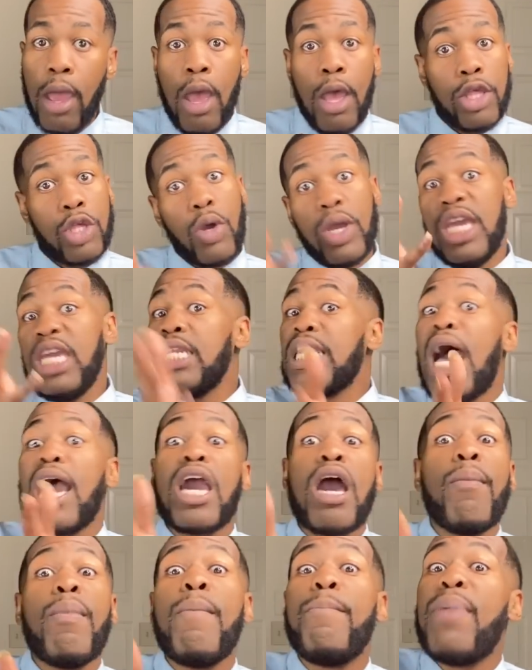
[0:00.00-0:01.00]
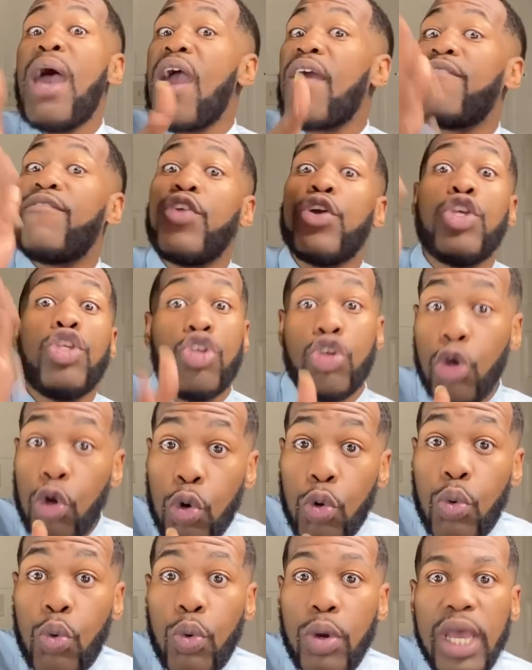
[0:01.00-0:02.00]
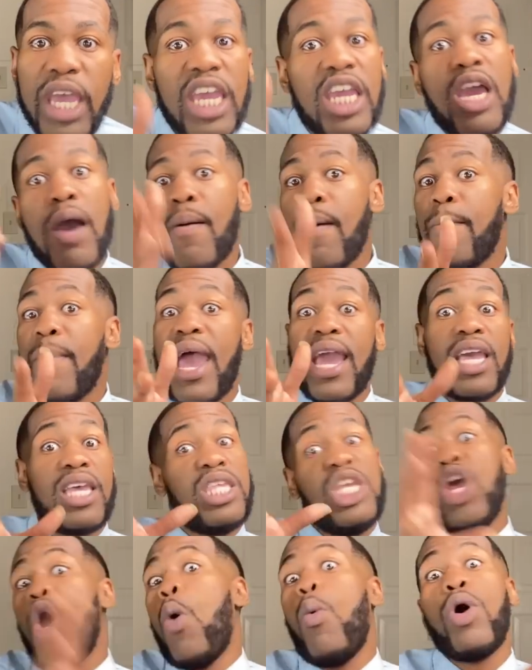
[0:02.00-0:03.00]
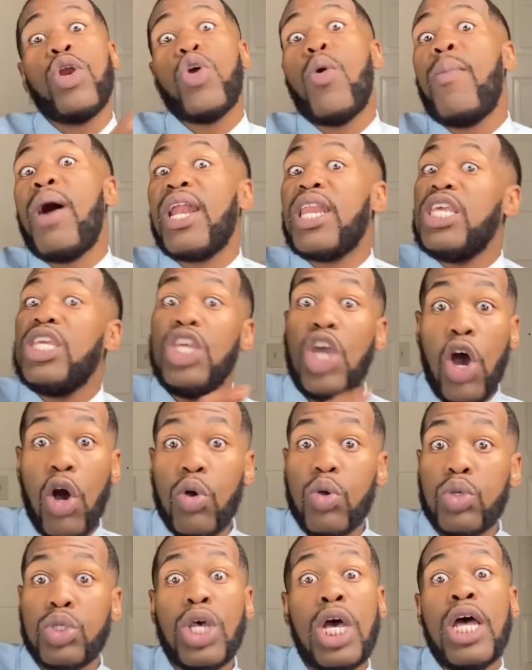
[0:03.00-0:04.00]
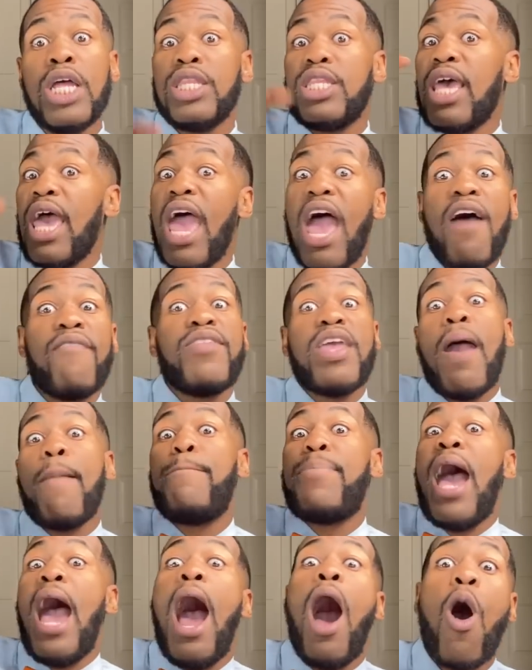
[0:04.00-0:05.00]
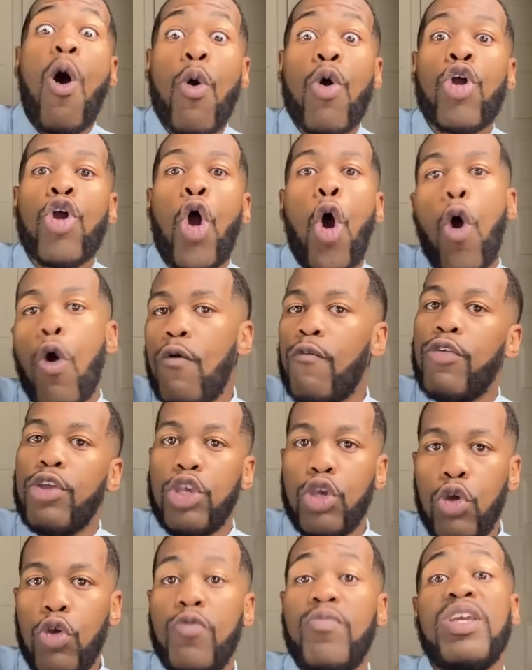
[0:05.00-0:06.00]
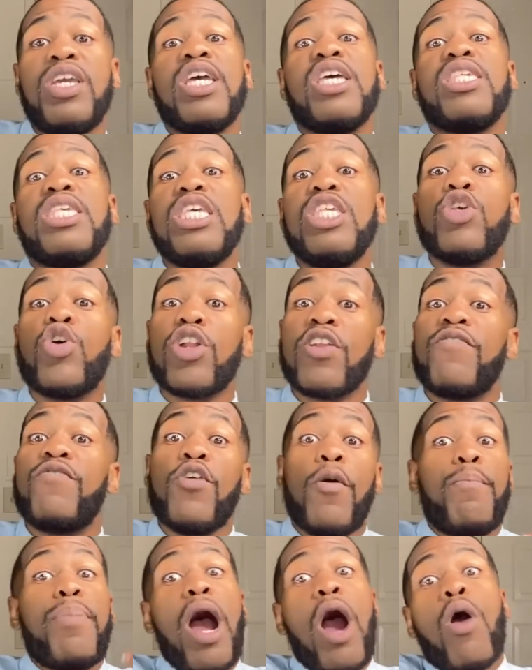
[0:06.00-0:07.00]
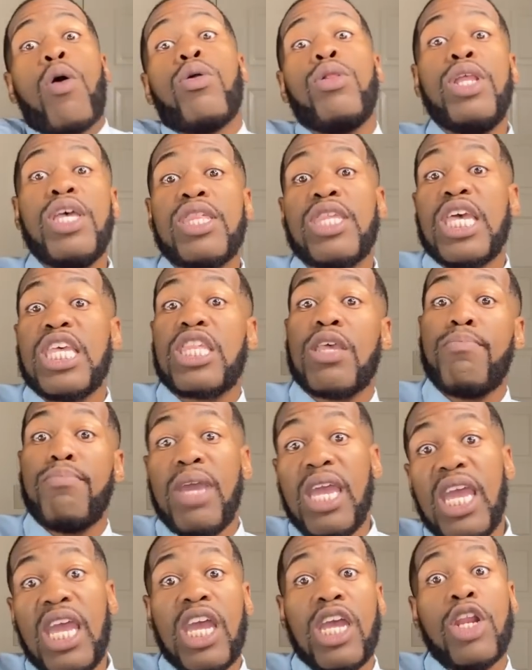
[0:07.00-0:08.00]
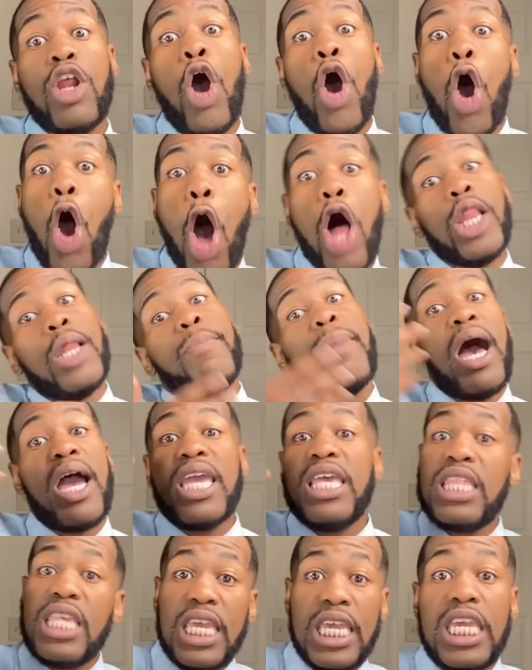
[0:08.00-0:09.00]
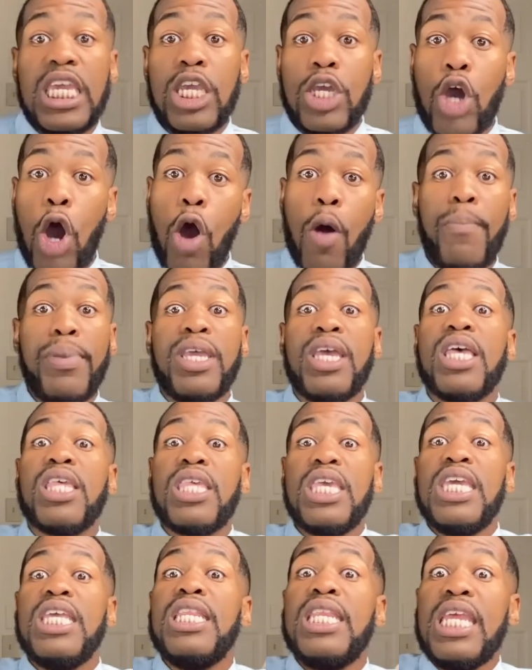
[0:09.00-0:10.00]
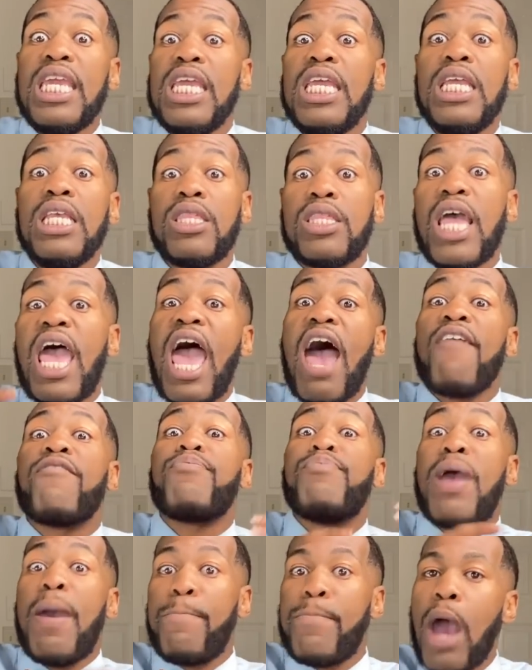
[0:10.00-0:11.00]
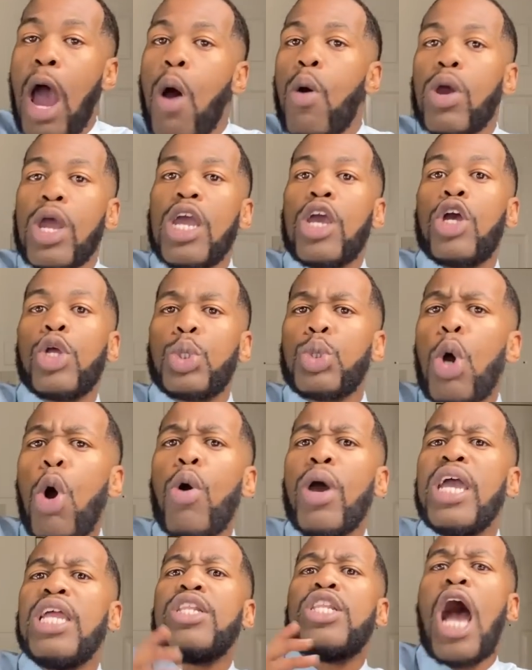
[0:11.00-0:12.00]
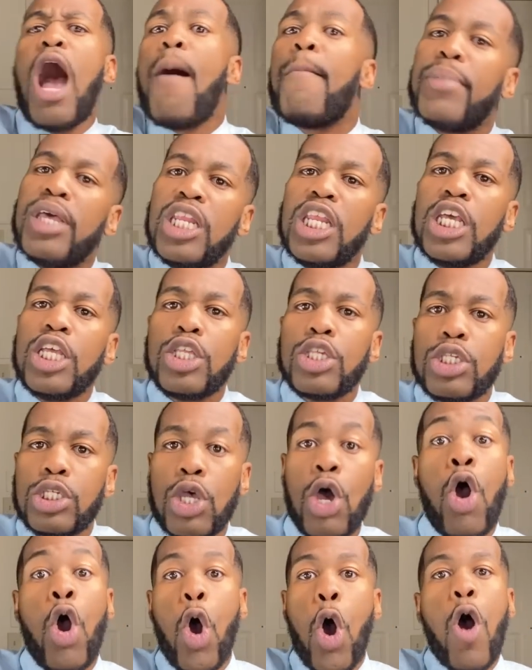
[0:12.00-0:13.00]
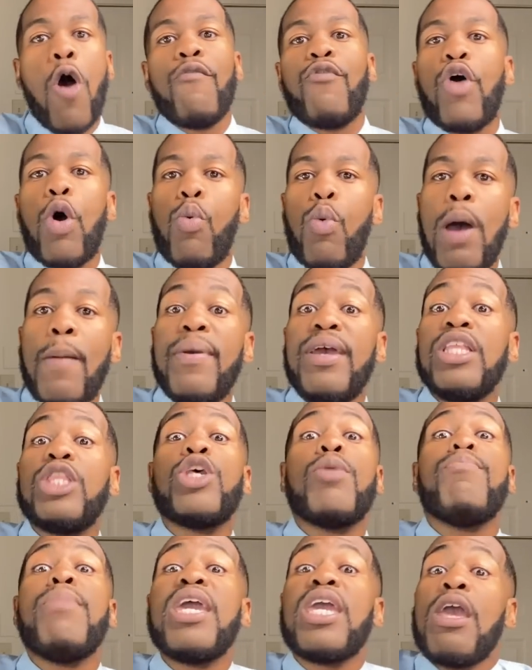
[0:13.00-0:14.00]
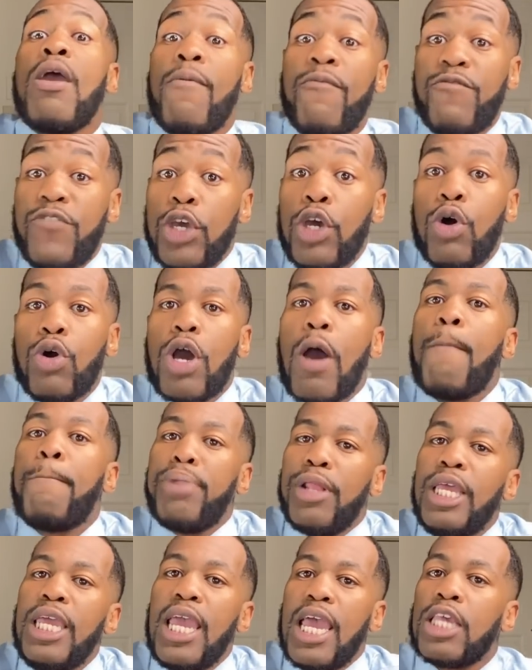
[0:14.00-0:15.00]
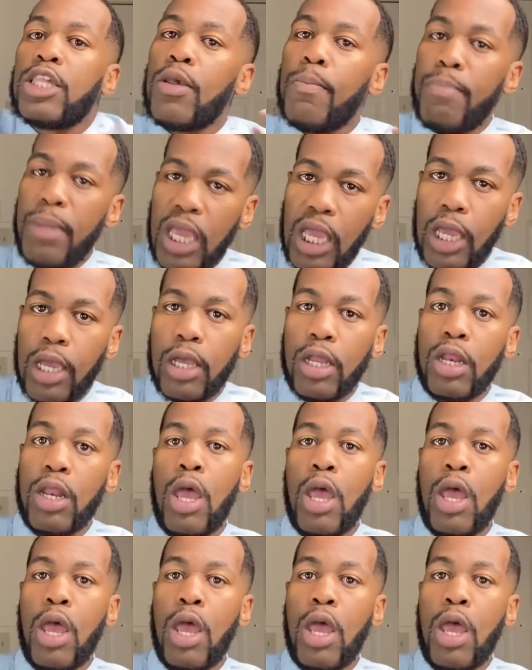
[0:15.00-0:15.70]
So he not coming back for you. He coming back because he don't want nobody else to have that power over you because he's gonna feel powerless as a man, all about his ego because he needs to have that power and control and dominance over a woman to make him feel complete as a man.